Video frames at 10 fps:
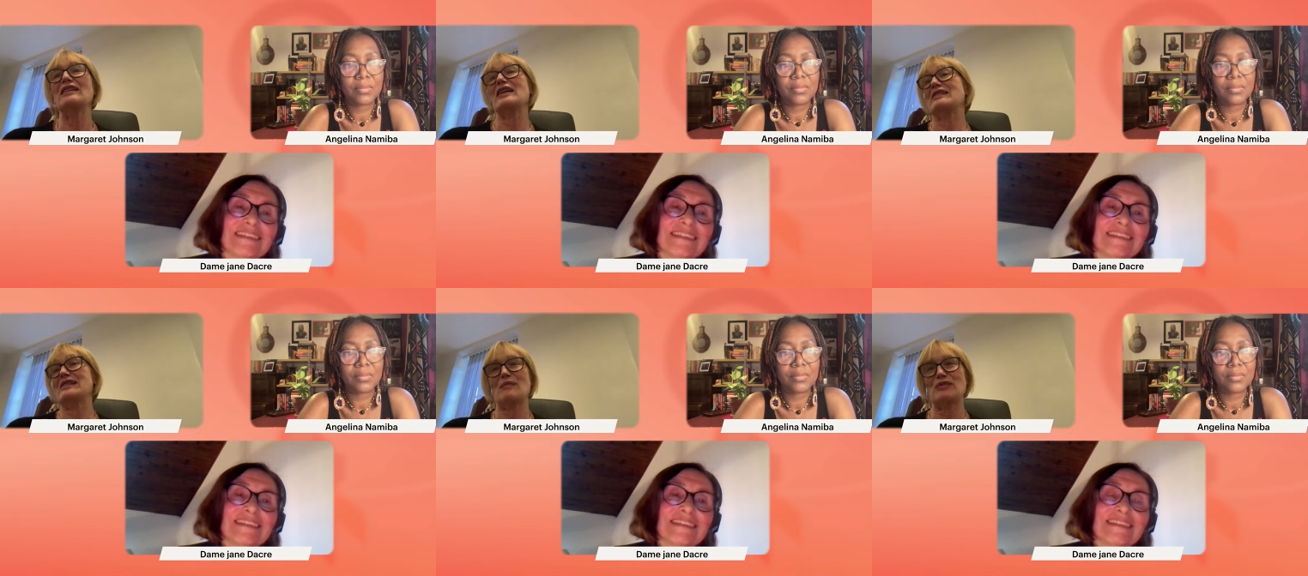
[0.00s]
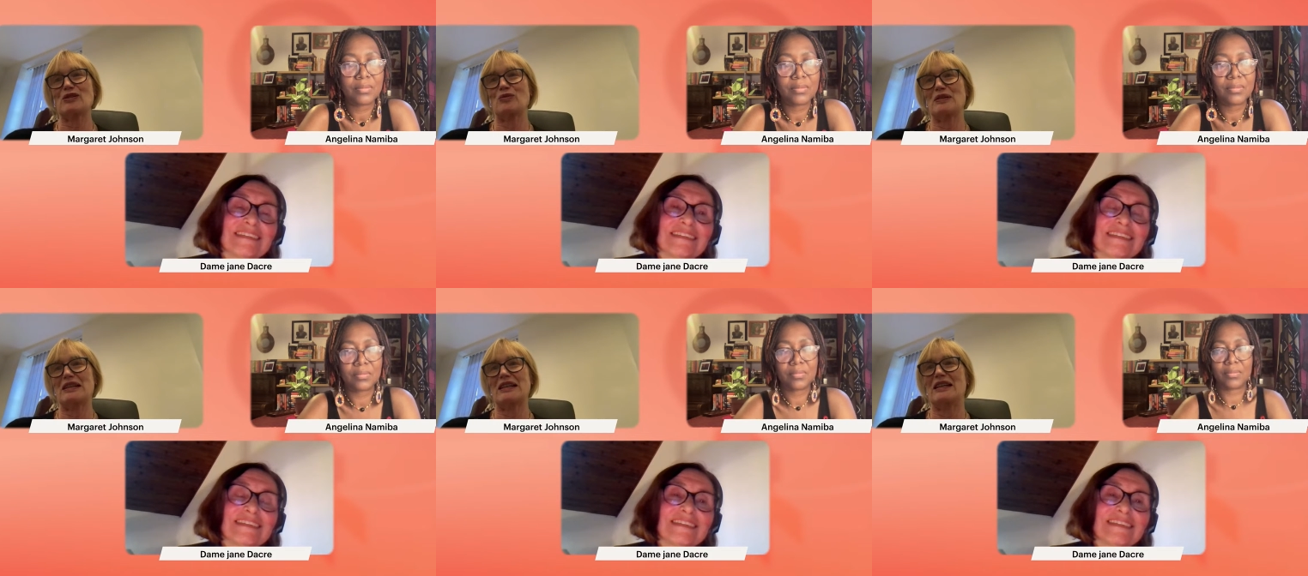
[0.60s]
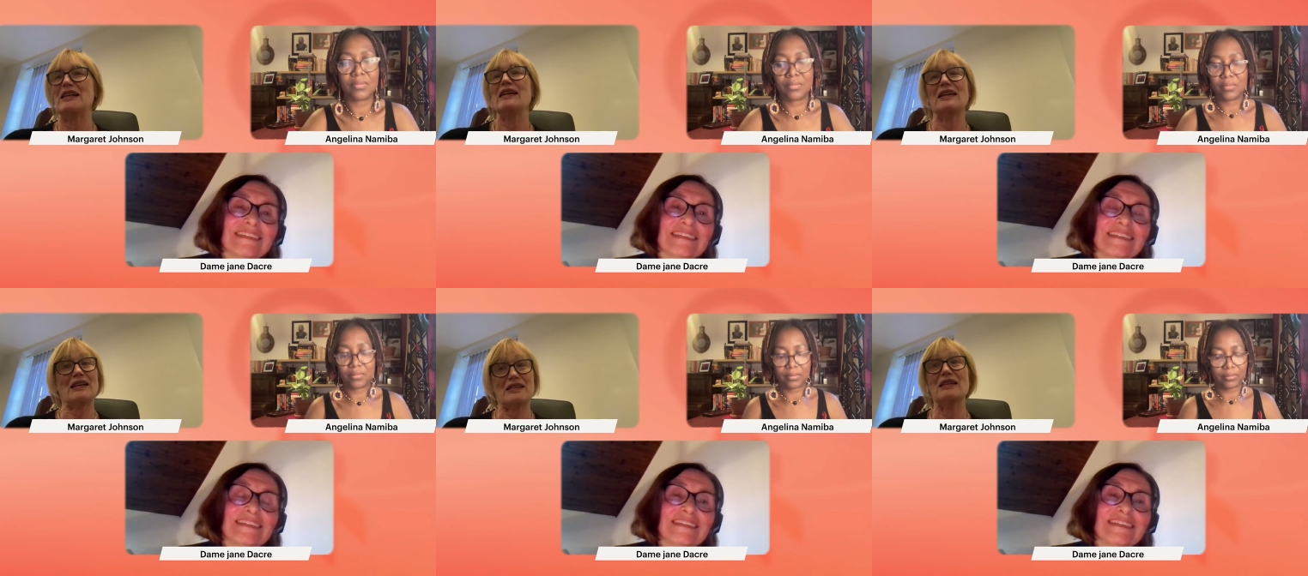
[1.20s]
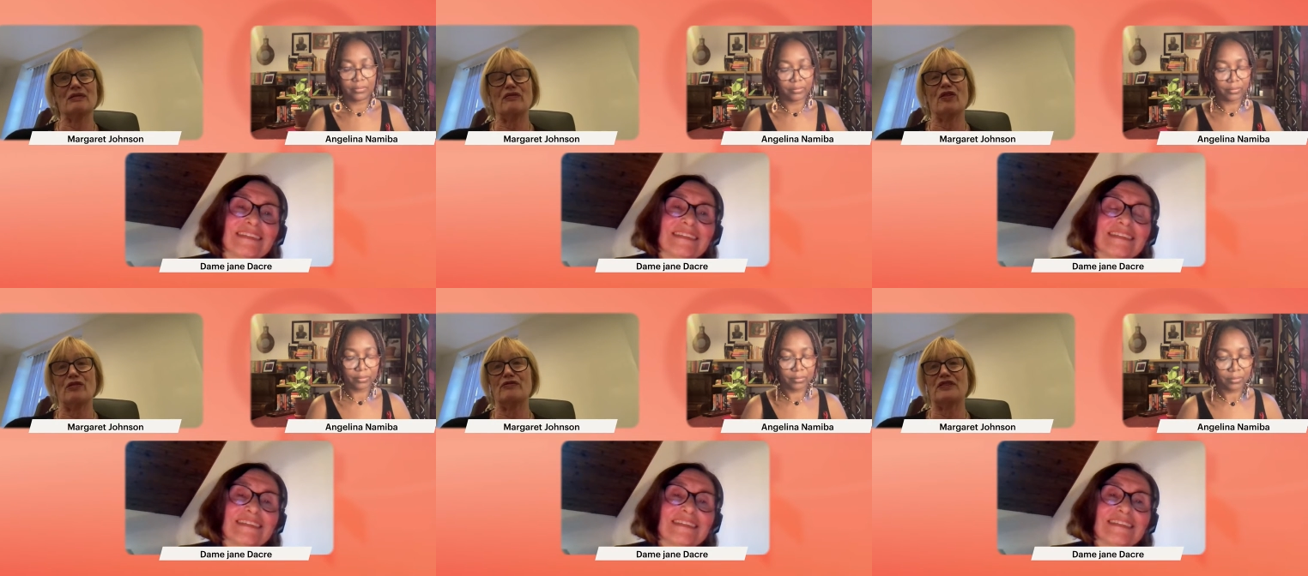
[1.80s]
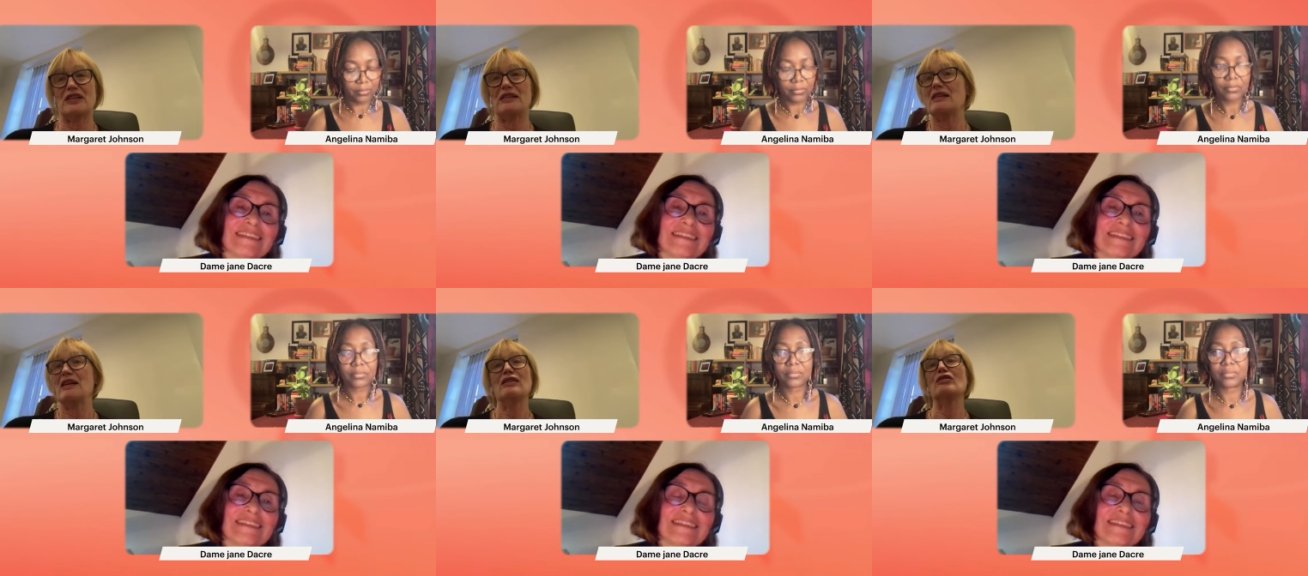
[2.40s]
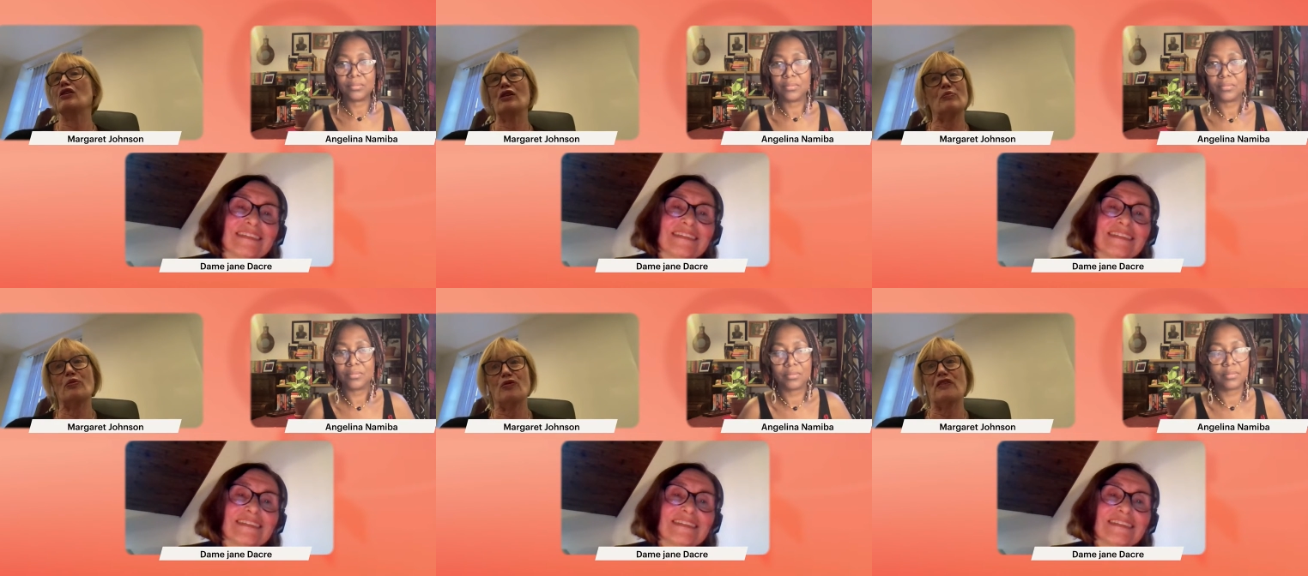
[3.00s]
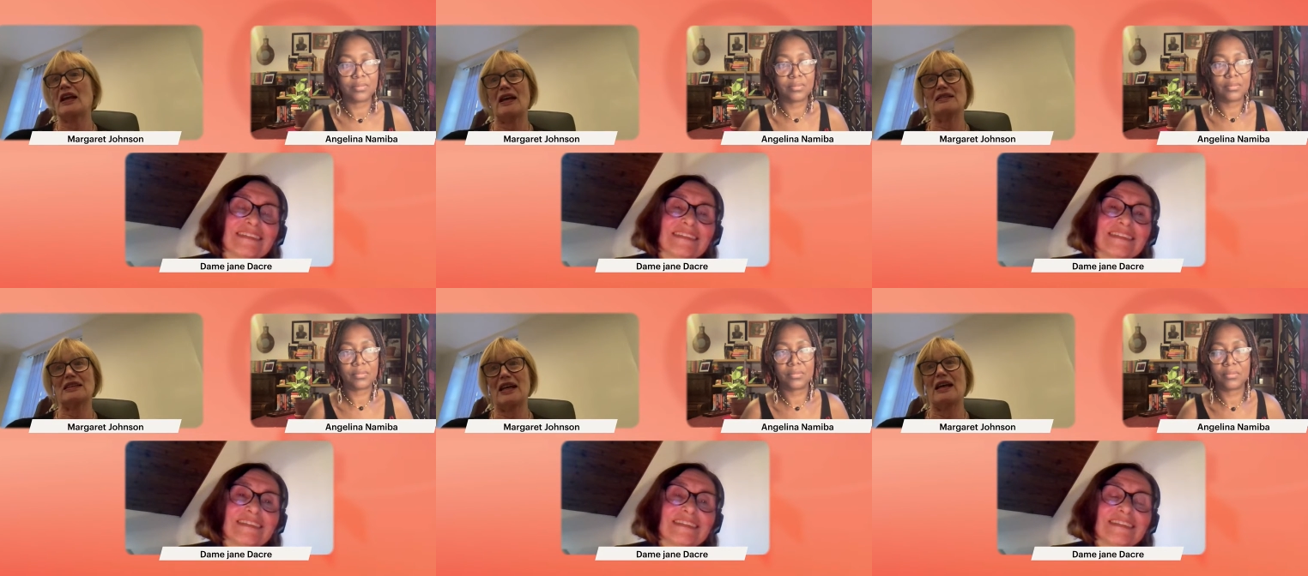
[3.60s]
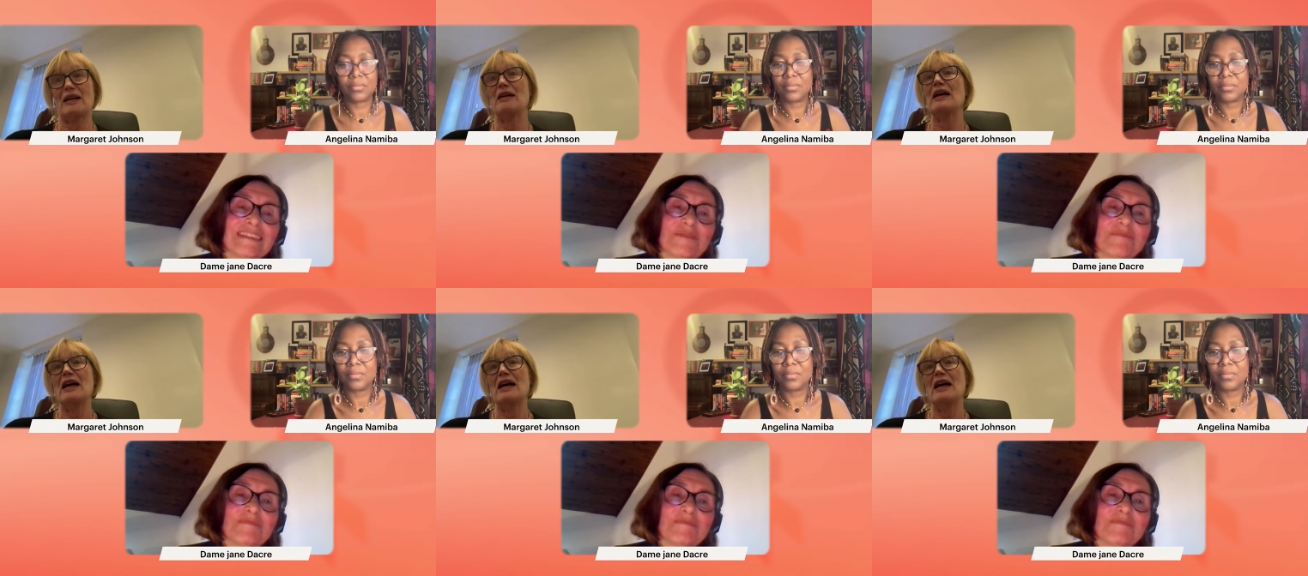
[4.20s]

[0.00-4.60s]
Speaker 1: and then subsequently getting involved in you know improving healthcare